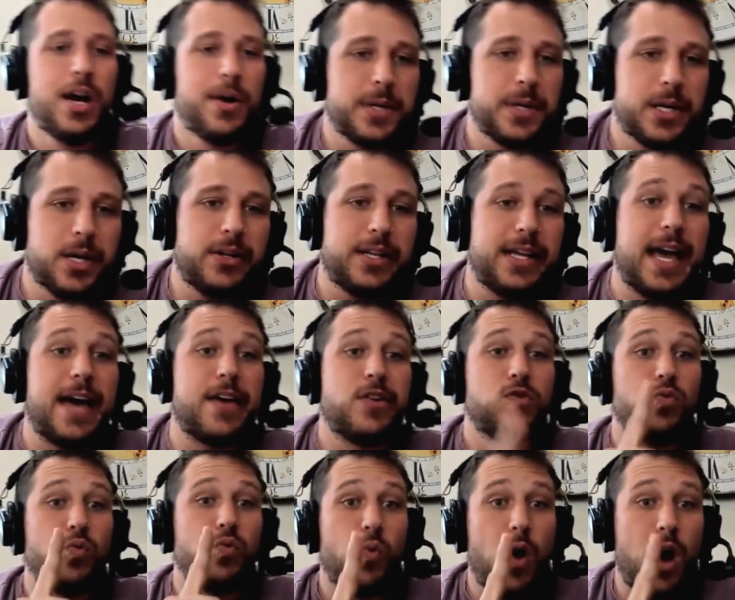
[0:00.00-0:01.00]
We only had
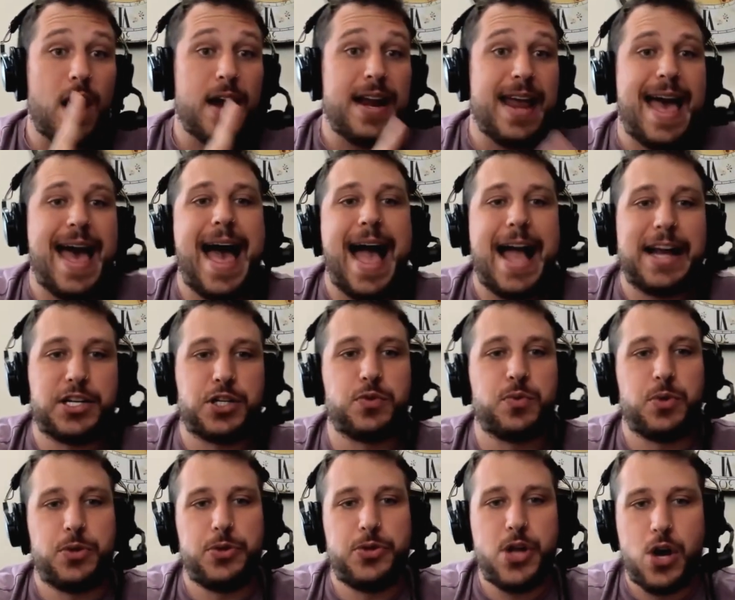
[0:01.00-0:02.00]
one
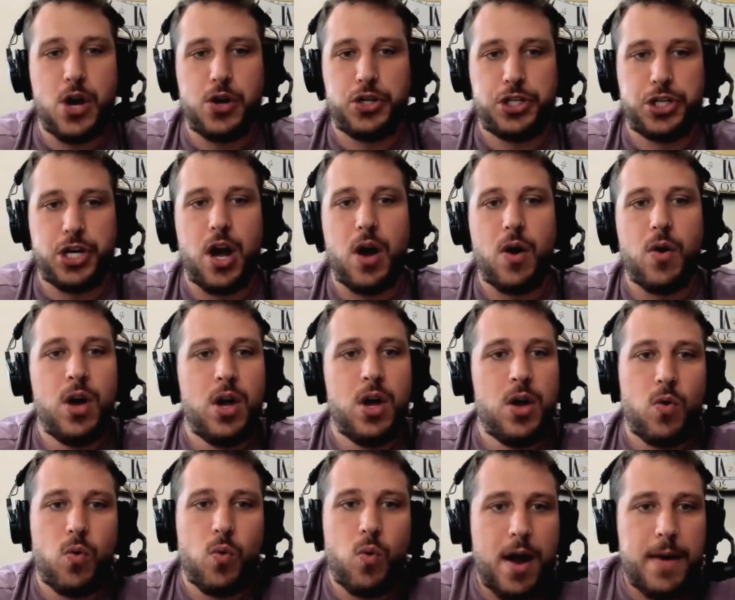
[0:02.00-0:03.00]
actual no show,
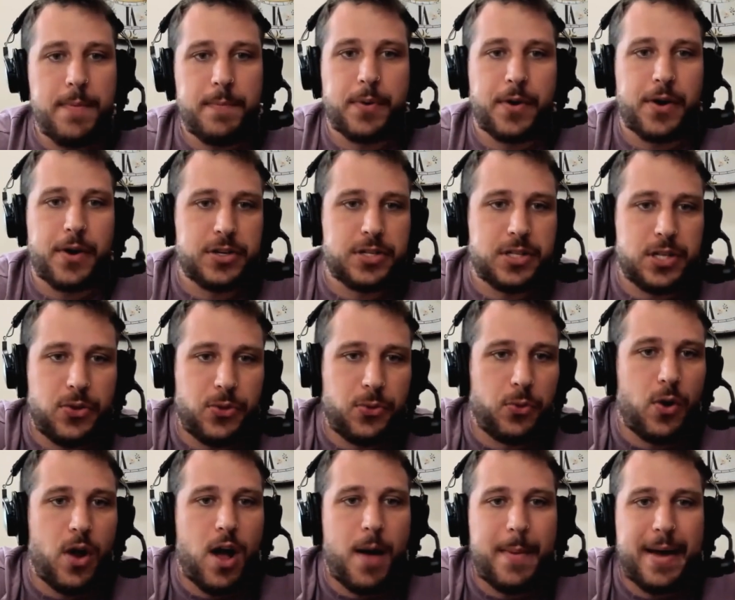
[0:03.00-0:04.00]
one person
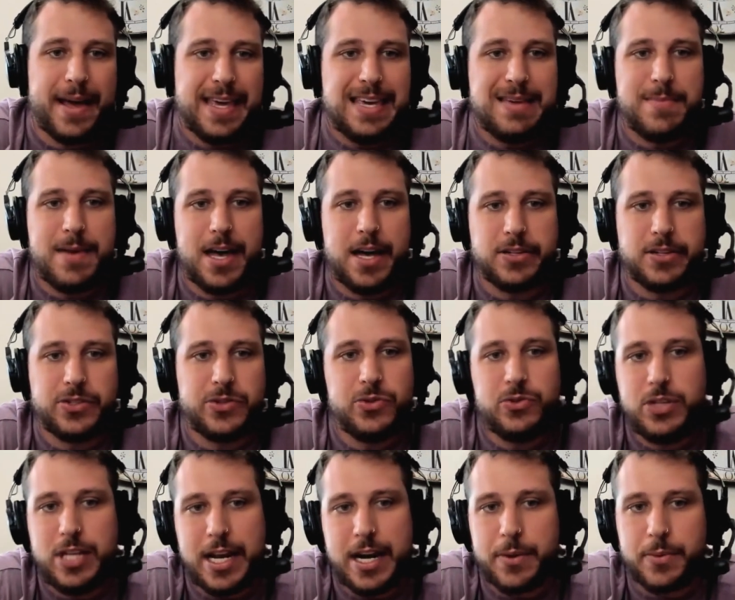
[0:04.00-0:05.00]
through all my emails who
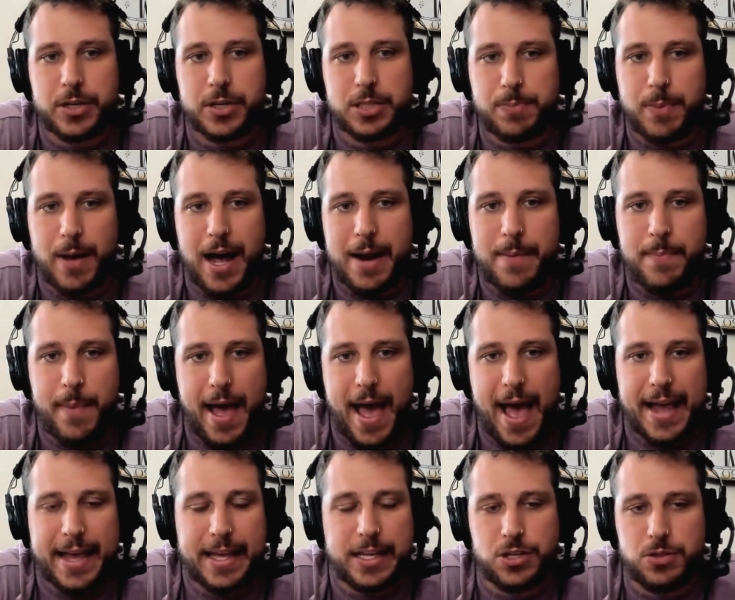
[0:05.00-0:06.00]
didn't respond
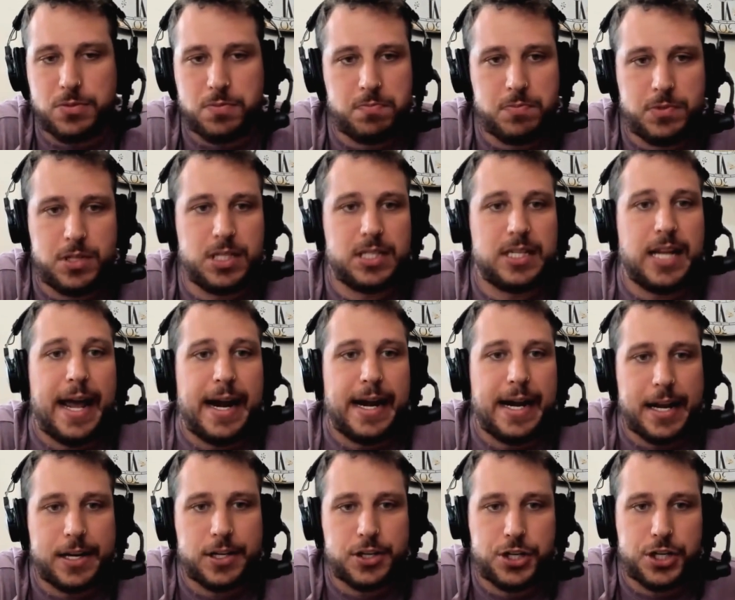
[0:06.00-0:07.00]
back and just decided
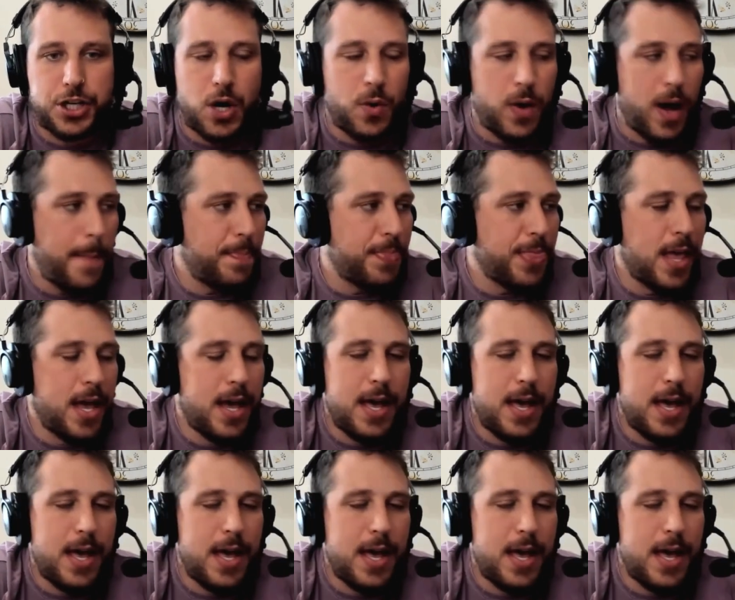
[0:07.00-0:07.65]
not to show up.